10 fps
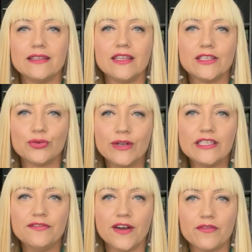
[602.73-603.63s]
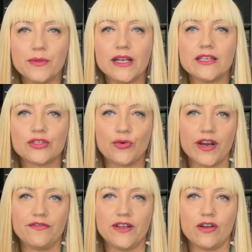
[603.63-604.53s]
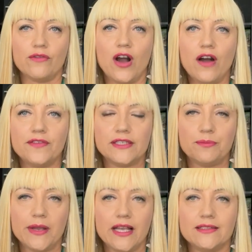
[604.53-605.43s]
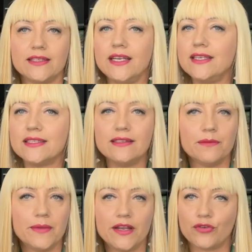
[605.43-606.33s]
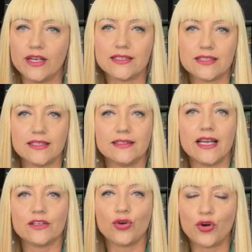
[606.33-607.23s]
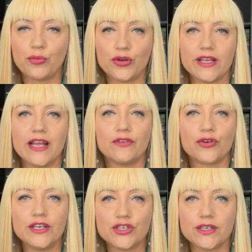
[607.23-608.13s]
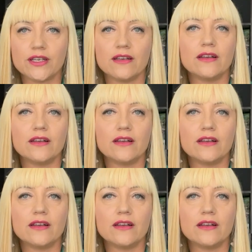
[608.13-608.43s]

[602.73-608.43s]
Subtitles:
the 25 million square feet of office space isn't the main reason that corporate and regional